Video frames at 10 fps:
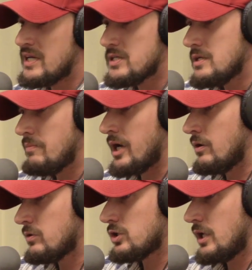I see my
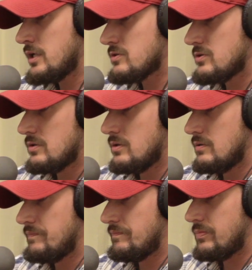own traits.
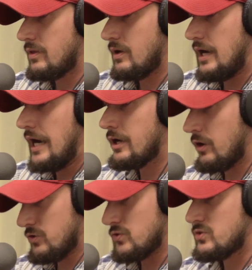I
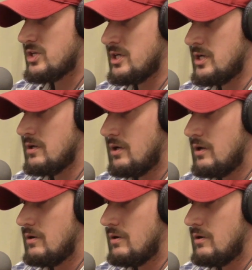also see